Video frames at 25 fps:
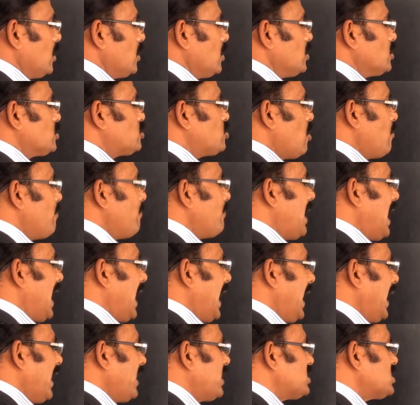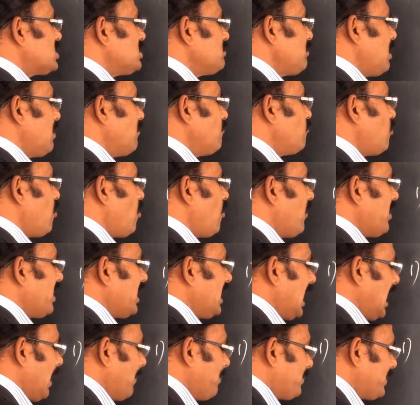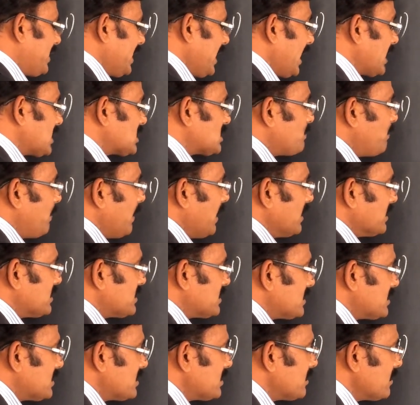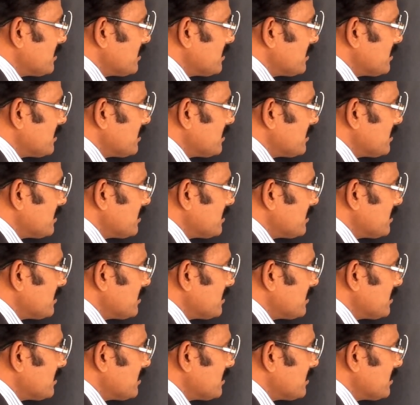So maximum overlap takes place.